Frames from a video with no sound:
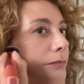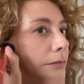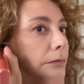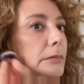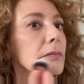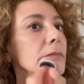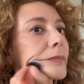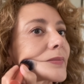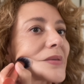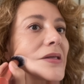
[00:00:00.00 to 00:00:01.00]
the weightless
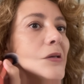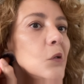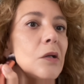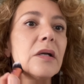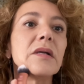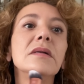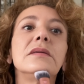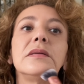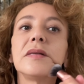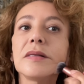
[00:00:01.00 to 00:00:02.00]
formula glides
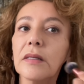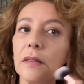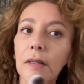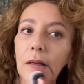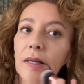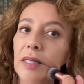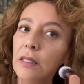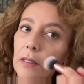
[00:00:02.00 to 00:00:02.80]
on like a favourite